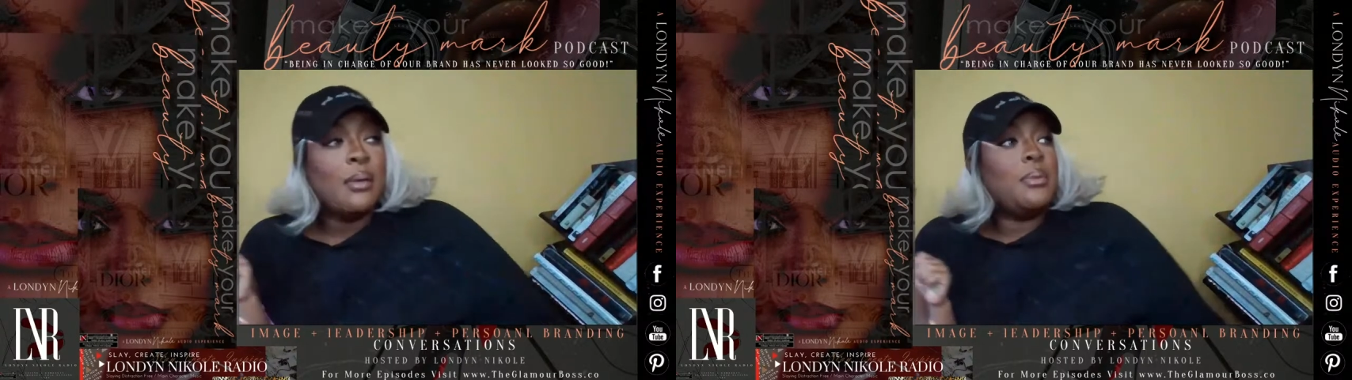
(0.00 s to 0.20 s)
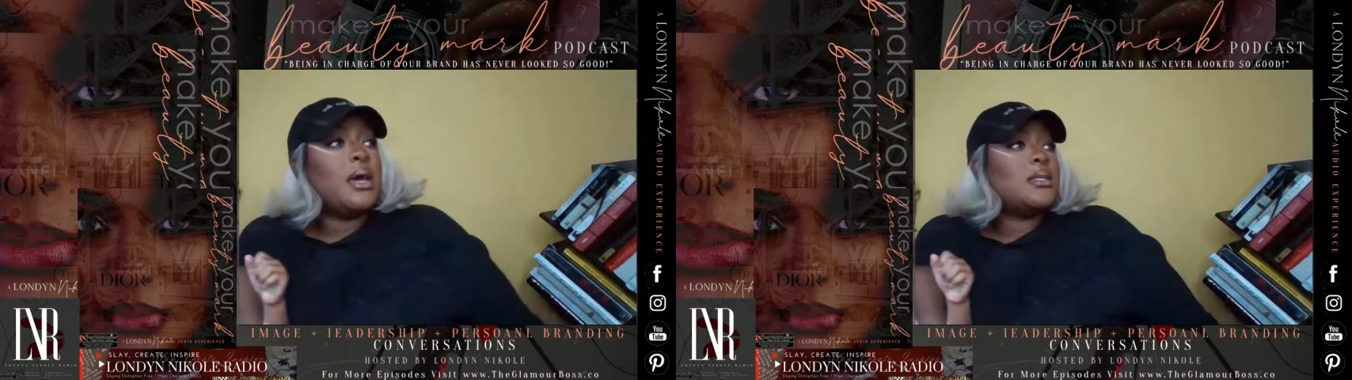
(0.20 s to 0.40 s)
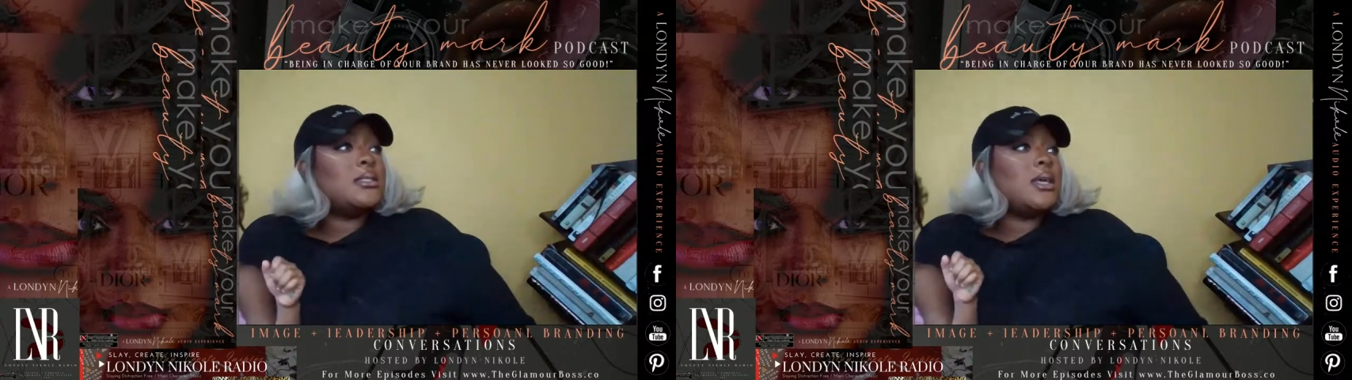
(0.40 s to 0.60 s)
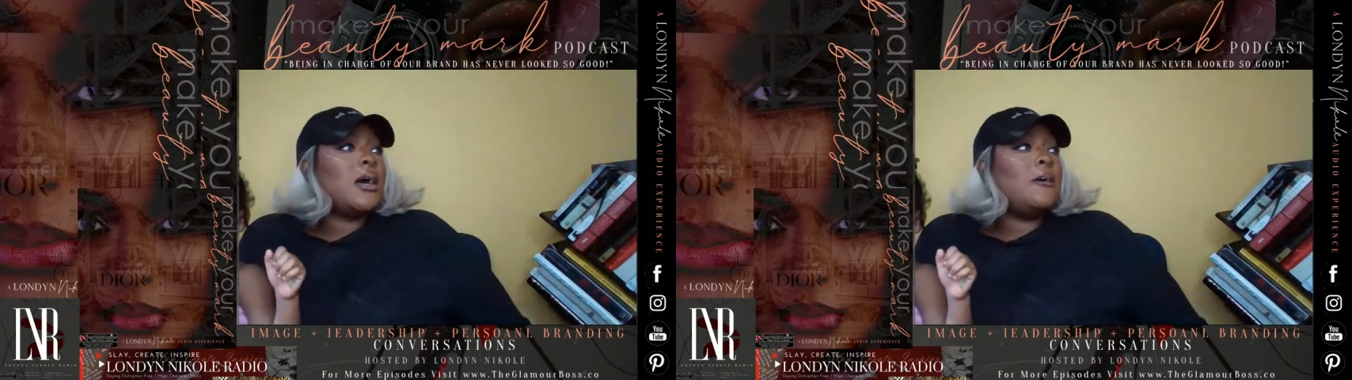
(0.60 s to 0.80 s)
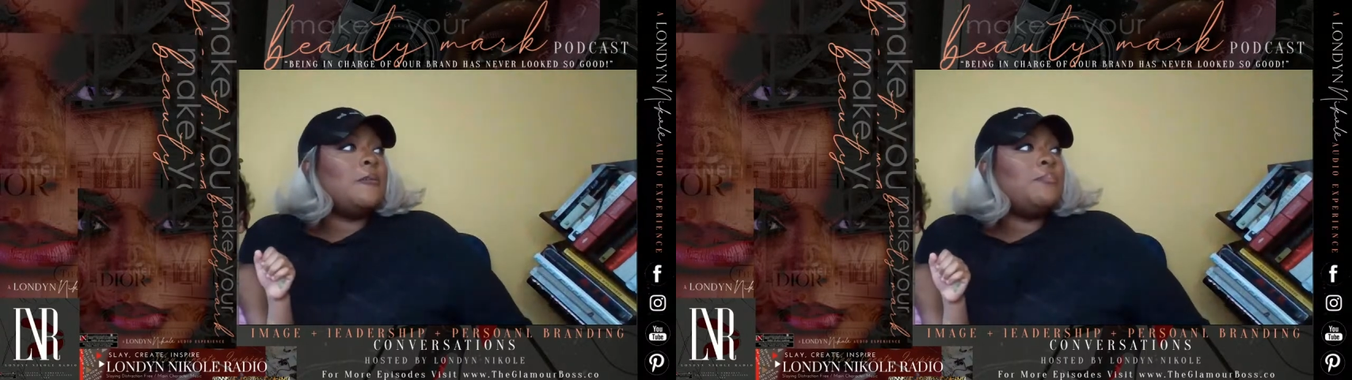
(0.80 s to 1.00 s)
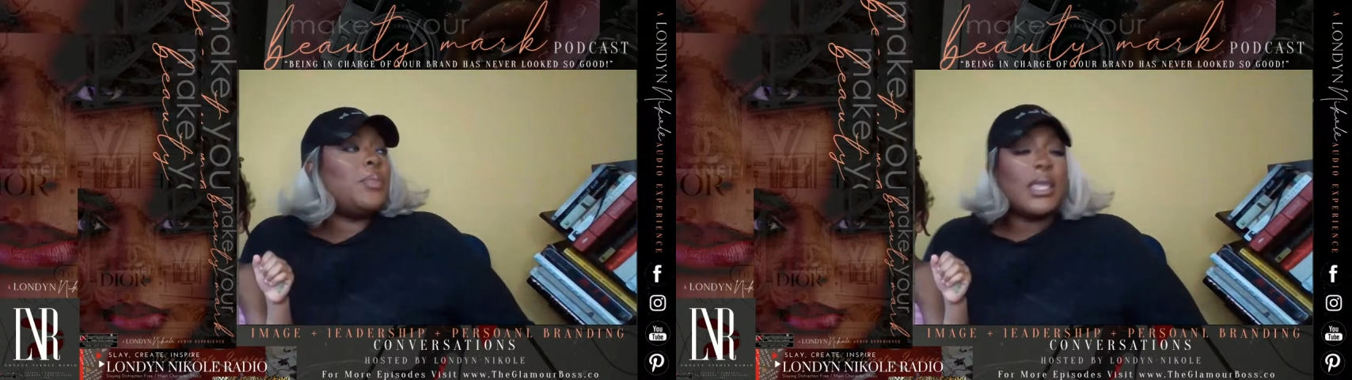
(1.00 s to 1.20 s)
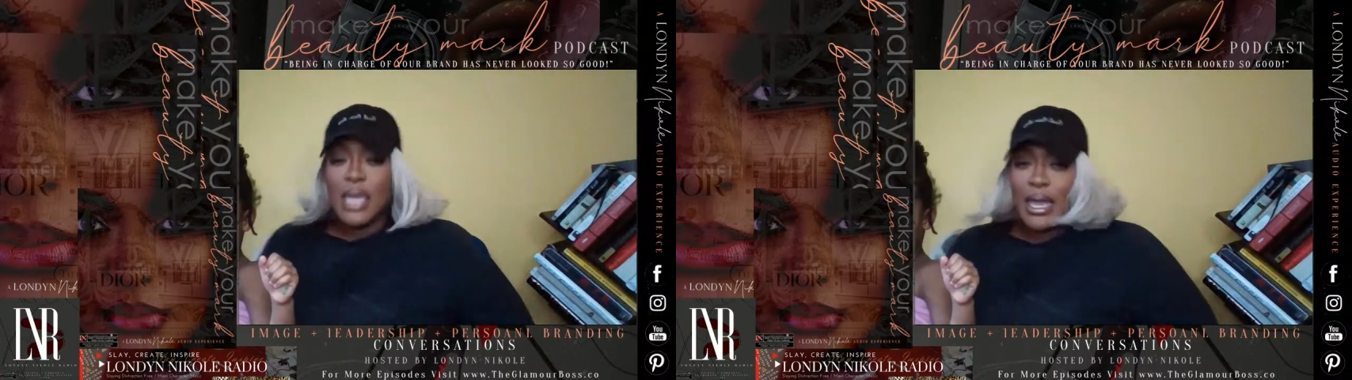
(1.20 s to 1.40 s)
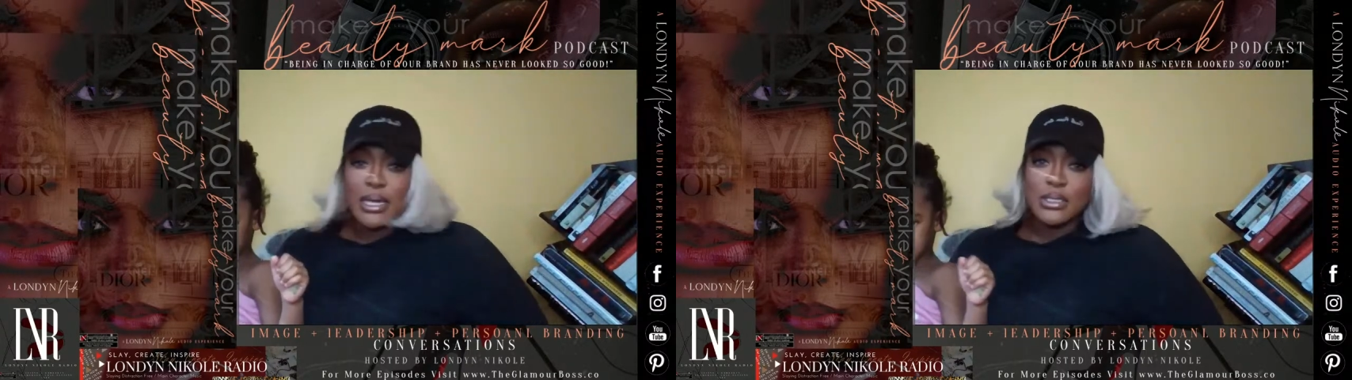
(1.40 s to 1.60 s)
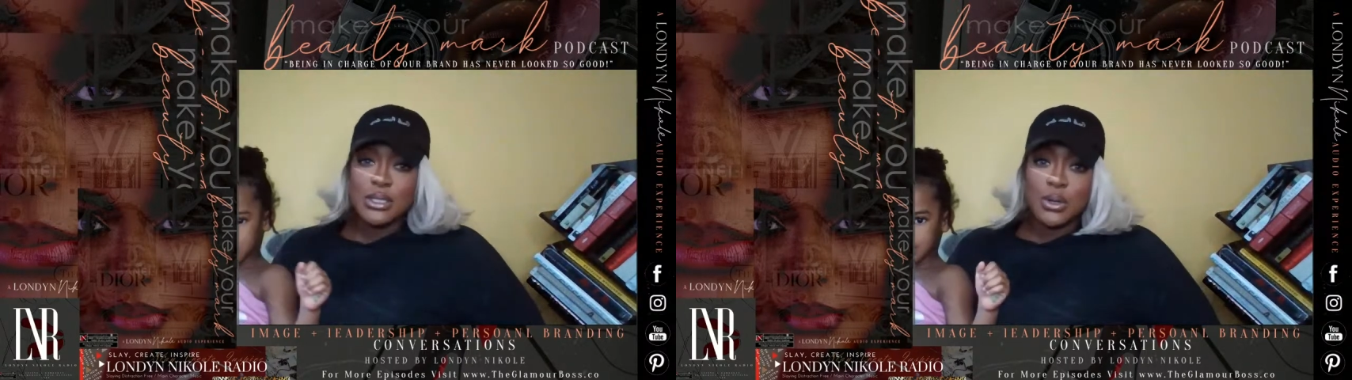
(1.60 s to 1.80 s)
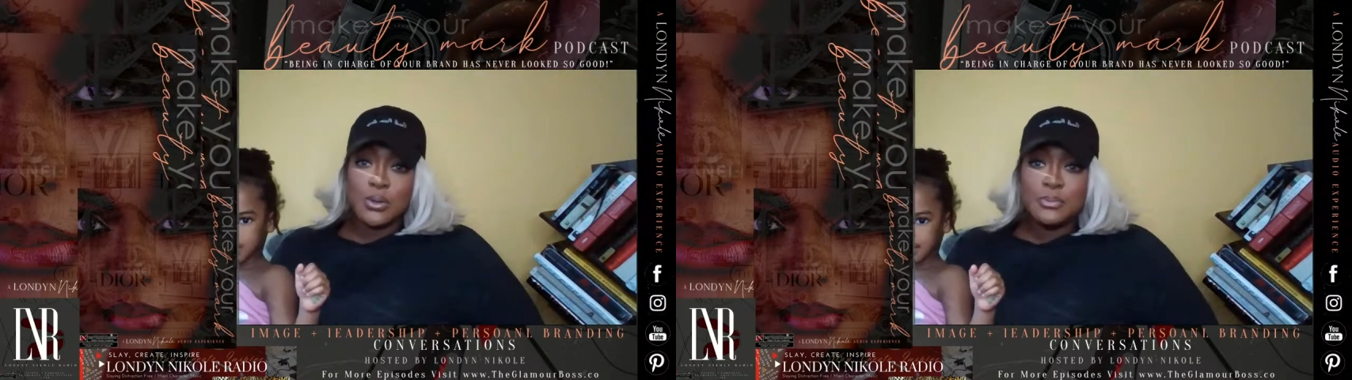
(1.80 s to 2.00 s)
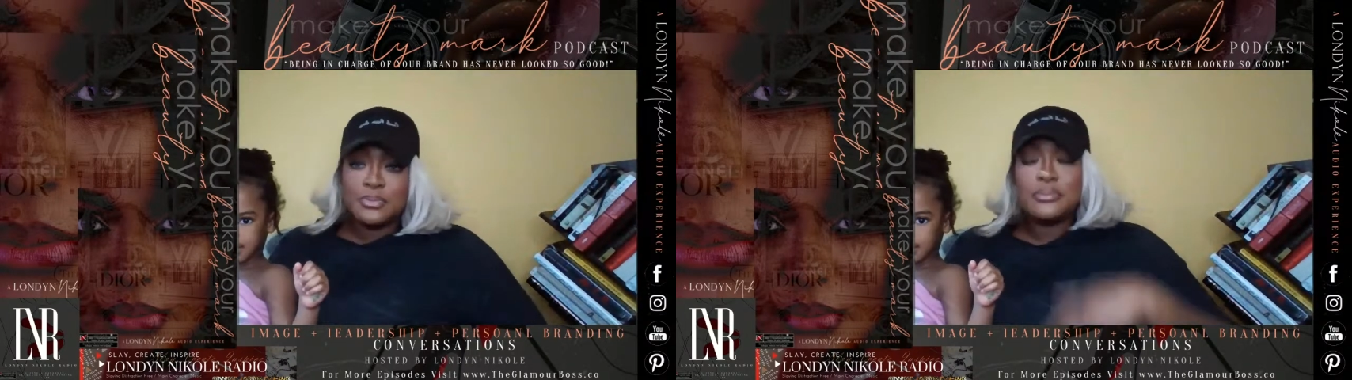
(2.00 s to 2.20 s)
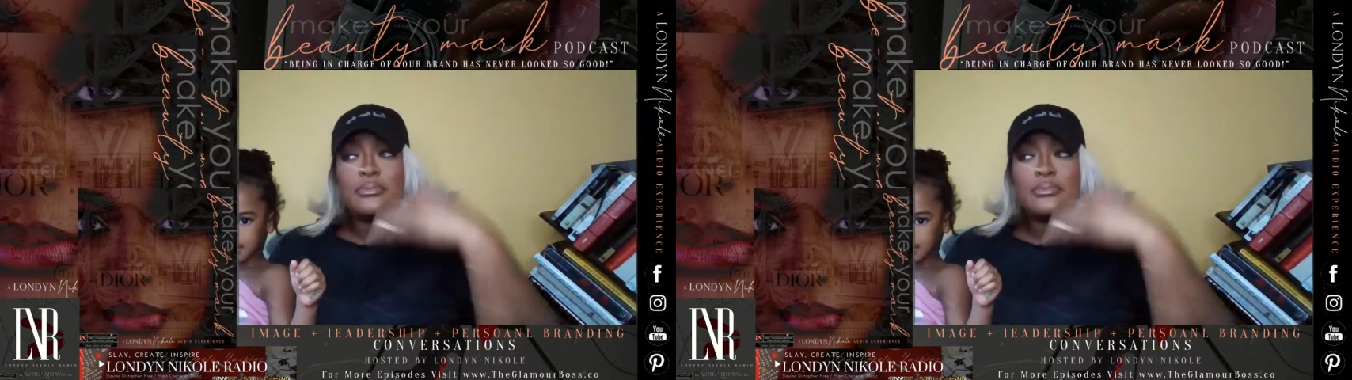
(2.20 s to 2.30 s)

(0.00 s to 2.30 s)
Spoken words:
But yeah, so